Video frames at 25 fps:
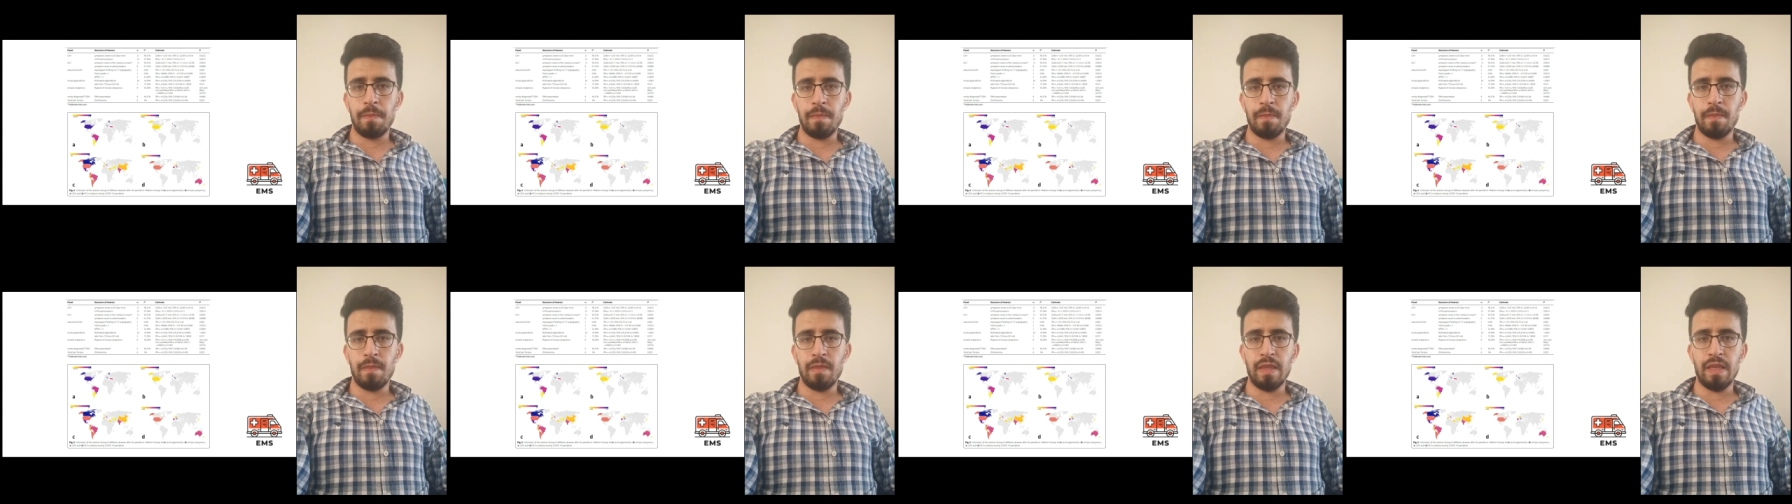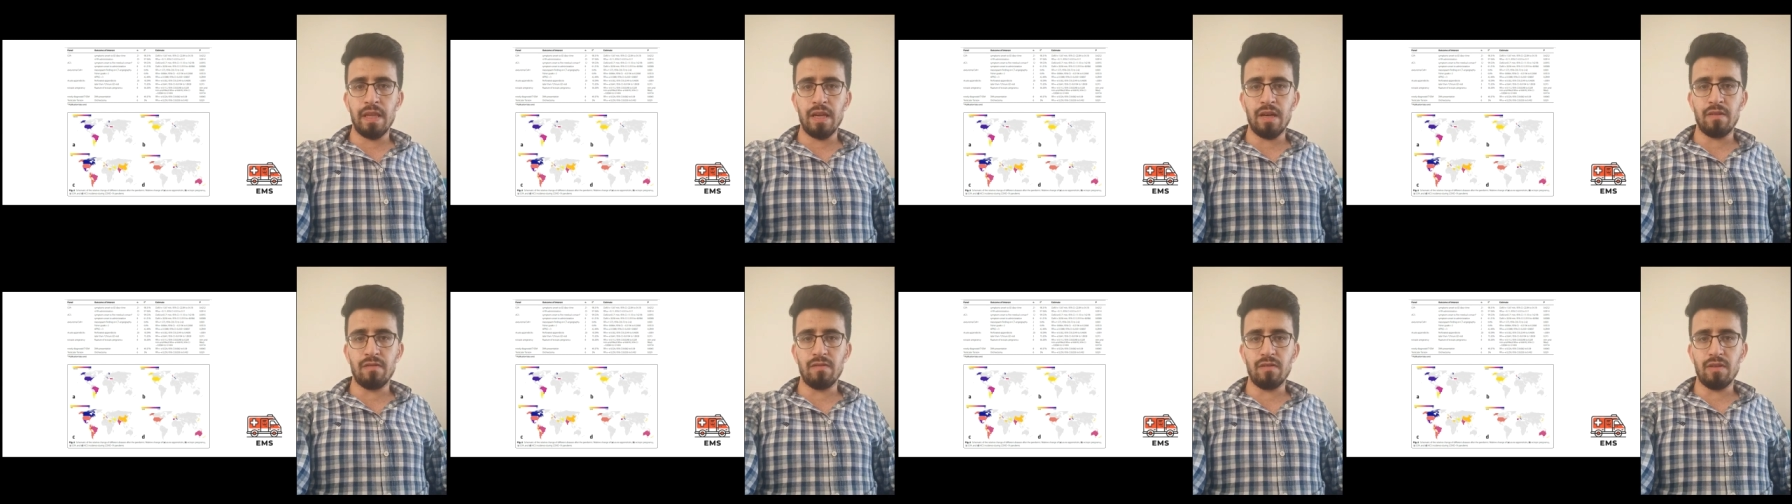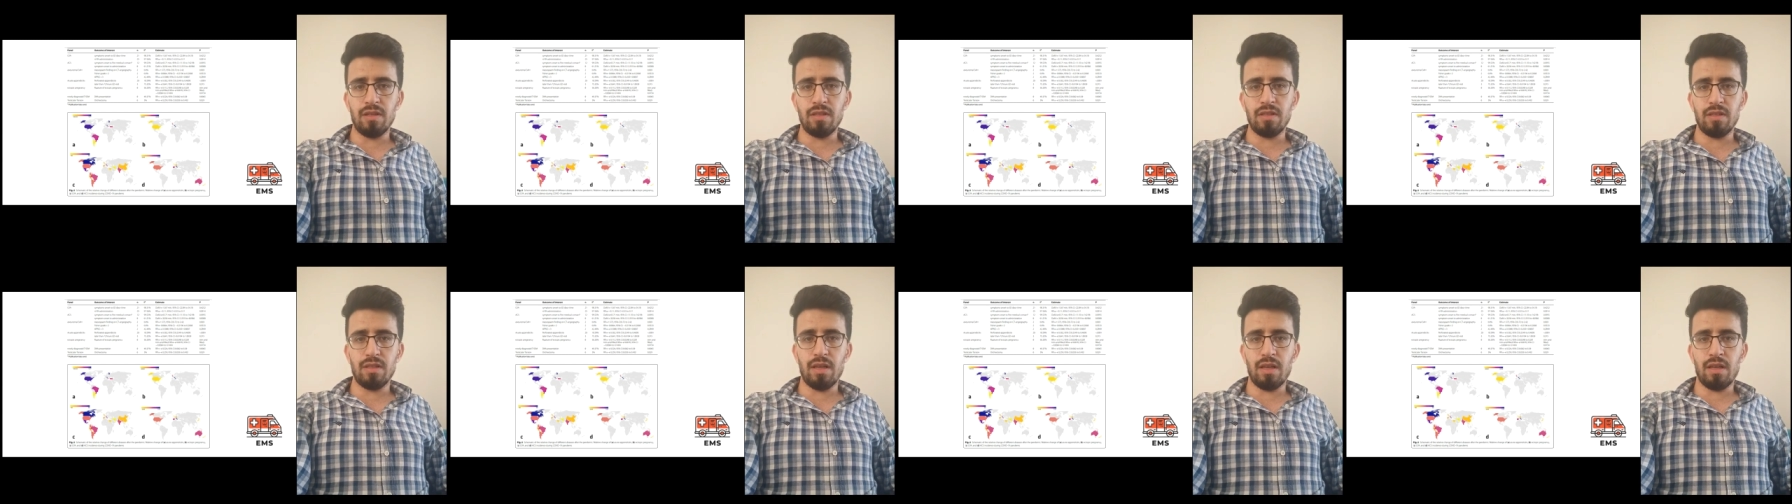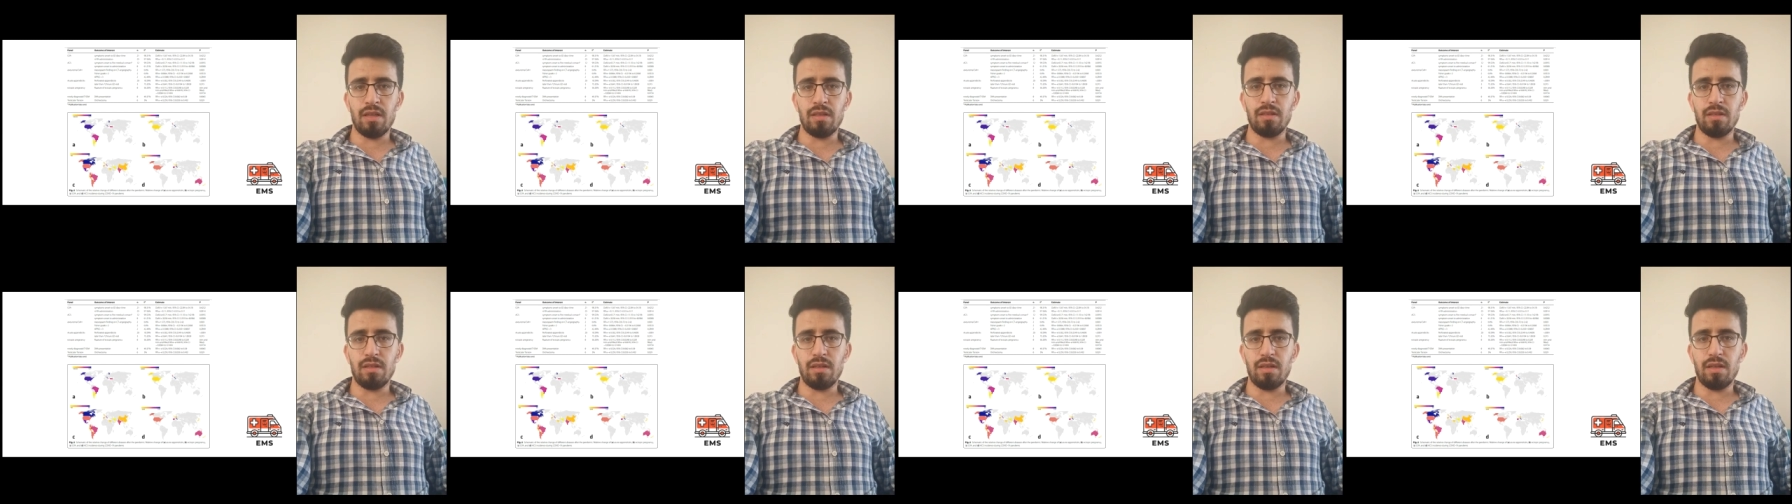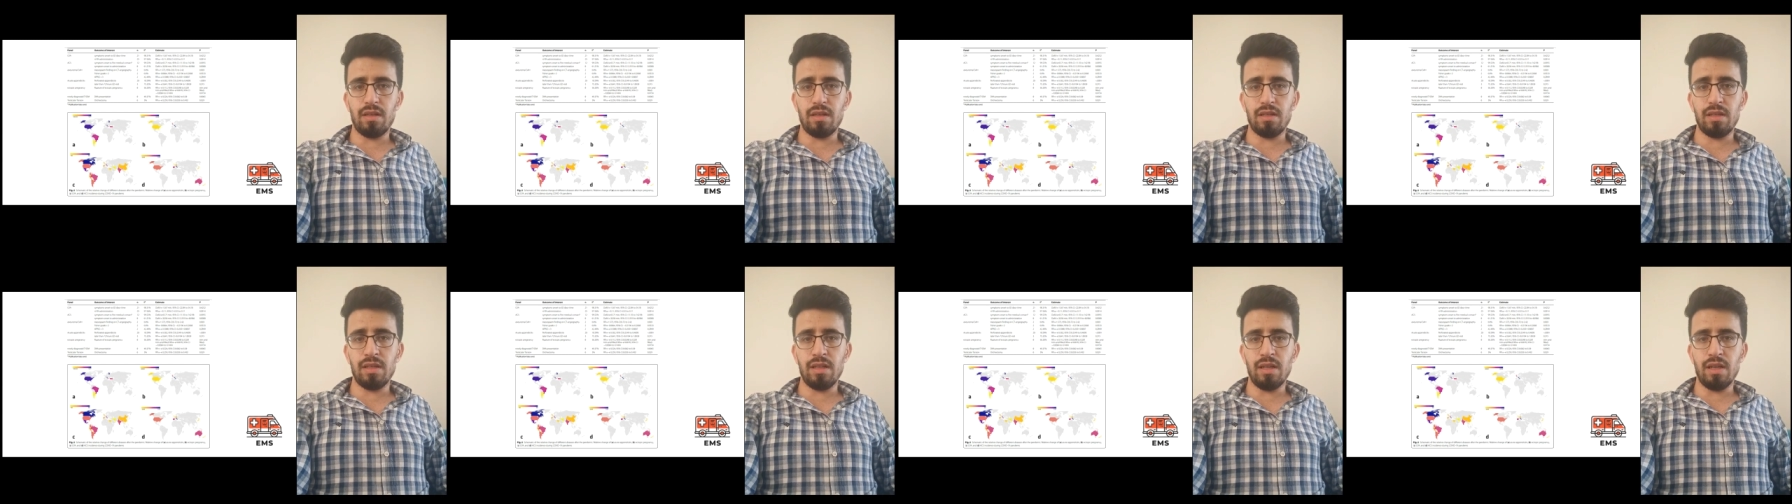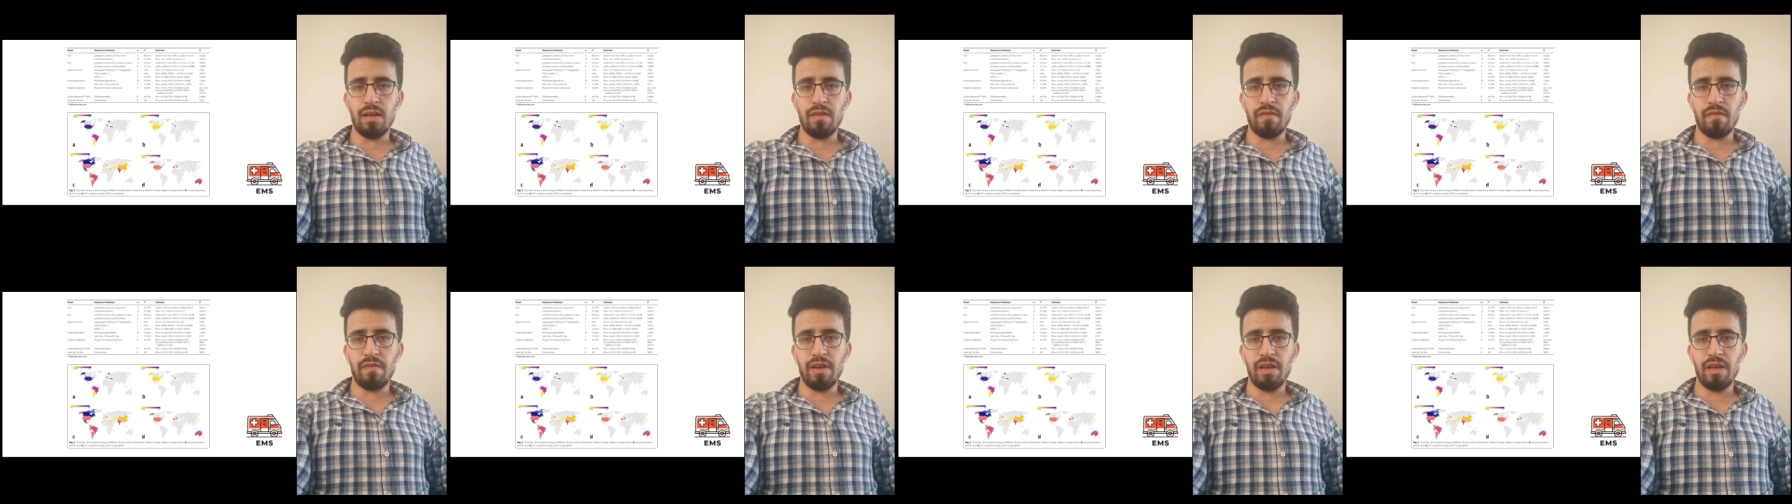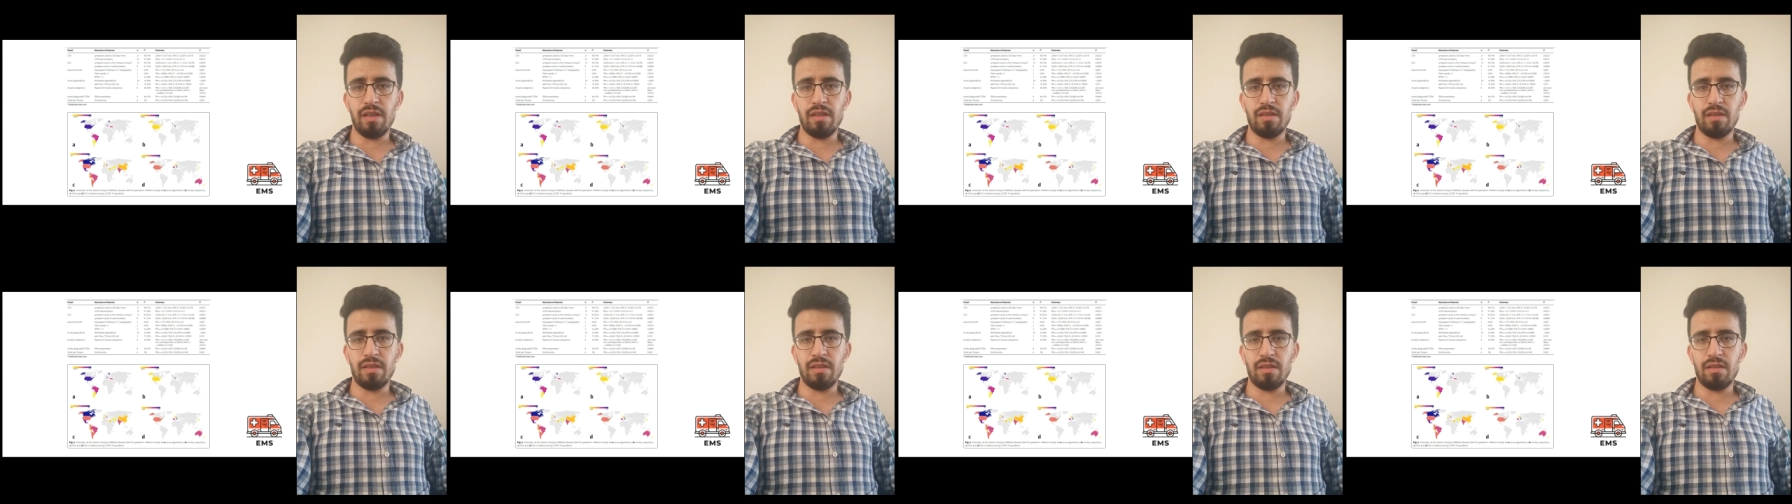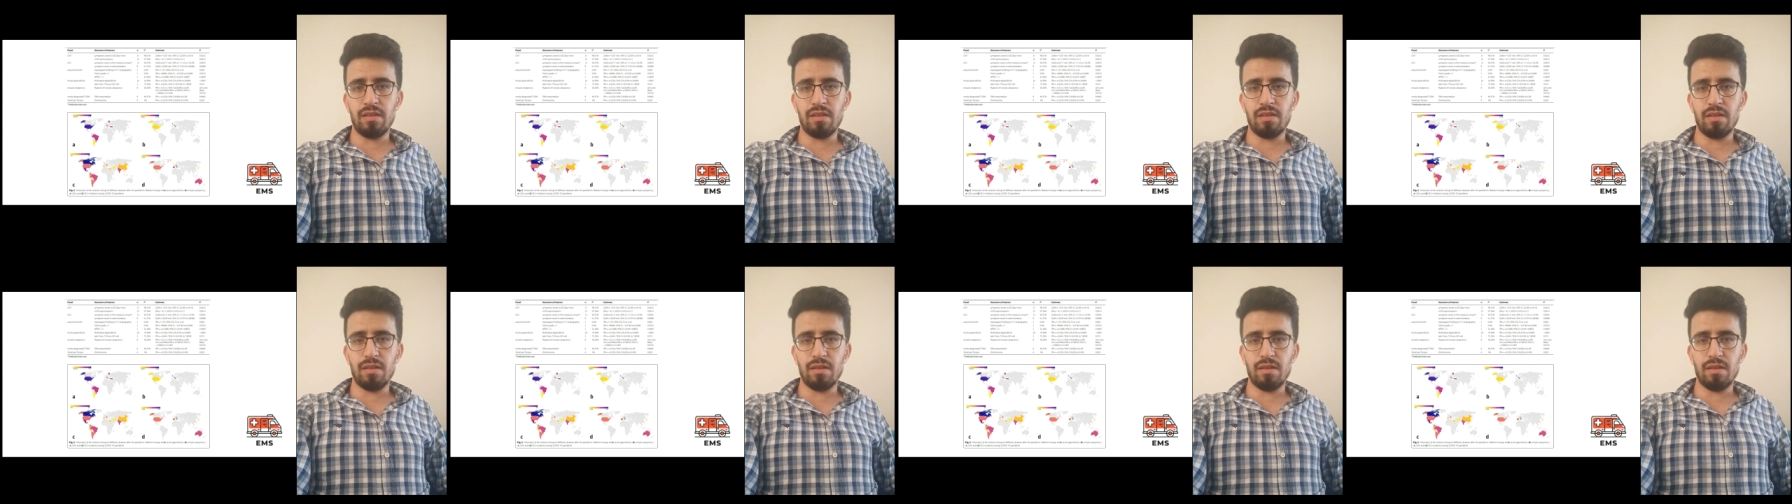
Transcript: there was an elevated